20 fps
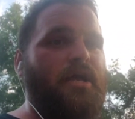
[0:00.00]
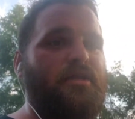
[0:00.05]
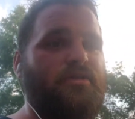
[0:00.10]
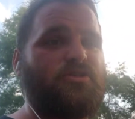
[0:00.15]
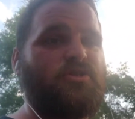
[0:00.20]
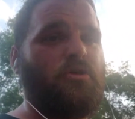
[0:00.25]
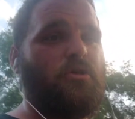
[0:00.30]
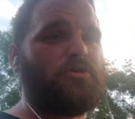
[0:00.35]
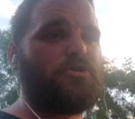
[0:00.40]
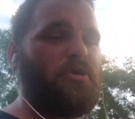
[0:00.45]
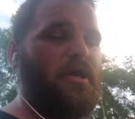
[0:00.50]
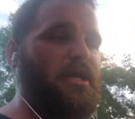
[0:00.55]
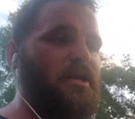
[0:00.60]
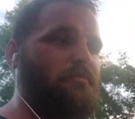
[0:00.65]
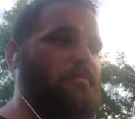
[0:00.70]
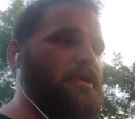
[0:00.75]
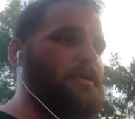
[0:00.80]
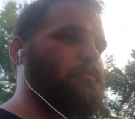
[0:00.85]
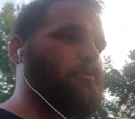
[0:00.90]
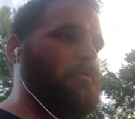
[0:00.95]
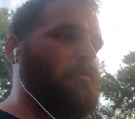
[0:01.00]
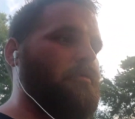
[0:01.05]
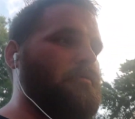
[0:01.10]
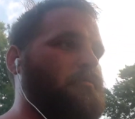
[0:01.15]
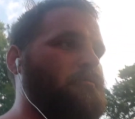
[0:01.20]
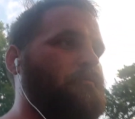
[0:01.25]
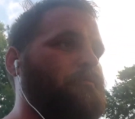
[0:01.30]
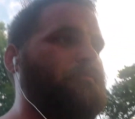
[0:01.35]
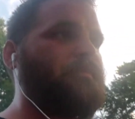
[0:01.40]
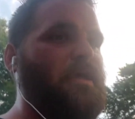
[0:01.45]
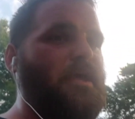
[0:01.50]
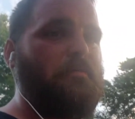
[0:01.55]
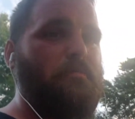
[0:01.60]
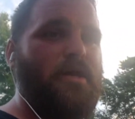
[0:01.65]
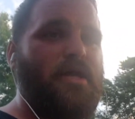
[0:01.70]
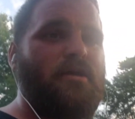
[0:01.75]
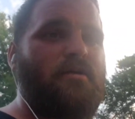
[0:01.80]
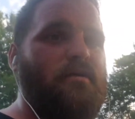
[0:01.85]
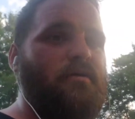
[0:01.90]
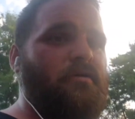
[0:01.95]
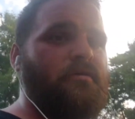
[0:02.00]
start training people and make